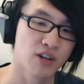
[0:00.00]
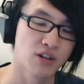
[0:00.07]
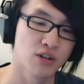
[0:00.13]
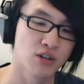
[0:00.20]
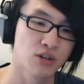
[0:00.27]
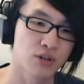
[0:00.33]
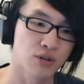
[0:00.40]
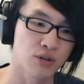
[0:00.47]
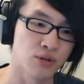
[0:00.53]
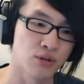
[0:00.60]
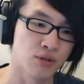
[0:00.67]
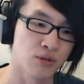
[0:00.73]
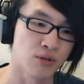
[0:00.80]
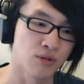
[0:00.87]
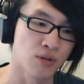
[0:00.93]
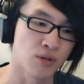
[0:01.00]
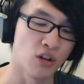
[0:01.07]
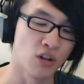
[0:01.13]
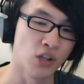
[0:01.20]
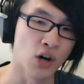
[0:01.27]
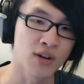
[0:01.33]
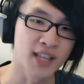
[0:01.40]
to
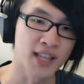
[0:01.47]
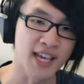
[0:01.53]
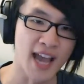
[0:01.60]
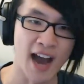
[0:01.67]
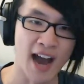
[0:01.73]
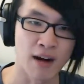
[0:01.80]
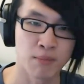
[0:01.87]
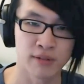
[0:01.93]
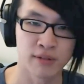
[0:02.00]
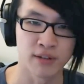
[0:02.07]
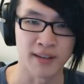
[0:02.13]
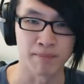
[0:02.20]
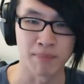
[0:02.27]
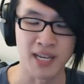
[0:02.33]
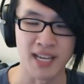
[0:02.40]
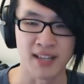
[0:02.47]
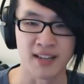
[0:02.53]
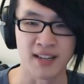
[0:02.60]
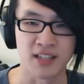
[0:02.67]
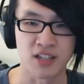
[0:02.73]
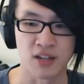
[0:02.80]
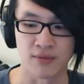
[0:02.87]
lower the output
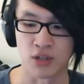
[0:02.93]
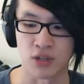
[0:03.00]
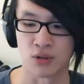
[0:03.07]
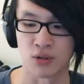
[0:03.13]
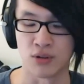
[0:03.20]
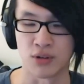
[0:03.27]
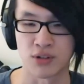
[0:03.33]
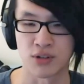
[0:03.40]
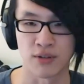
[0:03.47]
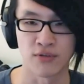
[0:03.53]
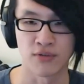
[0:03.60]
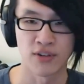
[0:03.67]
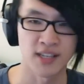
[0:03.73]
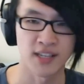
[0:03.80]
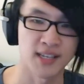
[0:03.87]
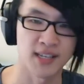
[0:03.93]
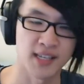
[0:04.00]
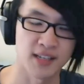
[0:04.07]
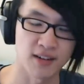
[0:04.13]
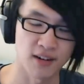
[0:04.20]
impedance of a source. So for instance, on